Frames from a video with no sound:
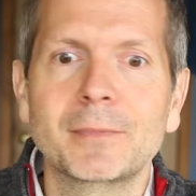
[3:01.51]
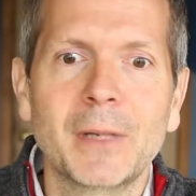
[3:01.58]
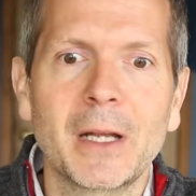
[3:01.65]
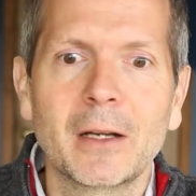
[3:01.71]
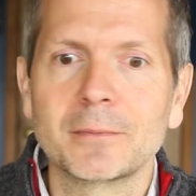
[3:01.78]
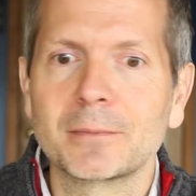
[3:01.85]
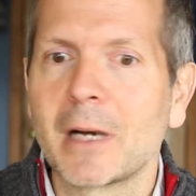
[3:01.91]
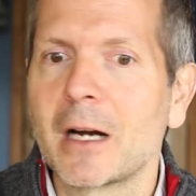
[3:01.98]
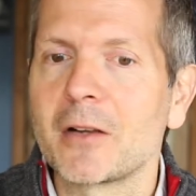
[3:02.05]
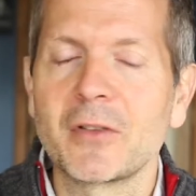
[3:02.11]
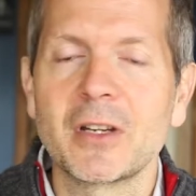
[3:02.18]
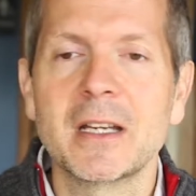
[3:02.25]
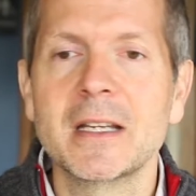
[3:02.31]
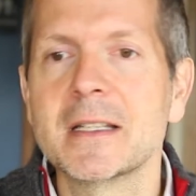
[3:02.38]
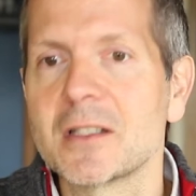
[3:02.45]
you know, part of
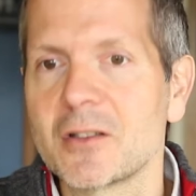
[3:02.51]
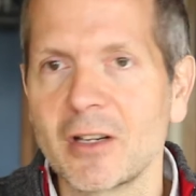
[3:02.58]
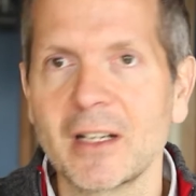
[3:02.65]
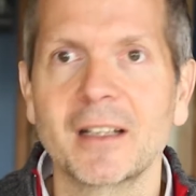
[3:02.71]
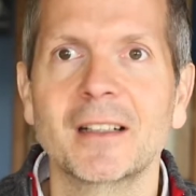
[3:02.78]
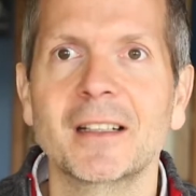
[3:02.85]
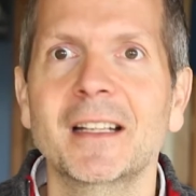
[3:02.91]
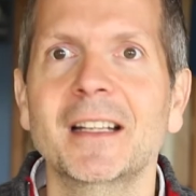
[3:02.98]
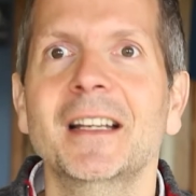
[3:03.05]
your history?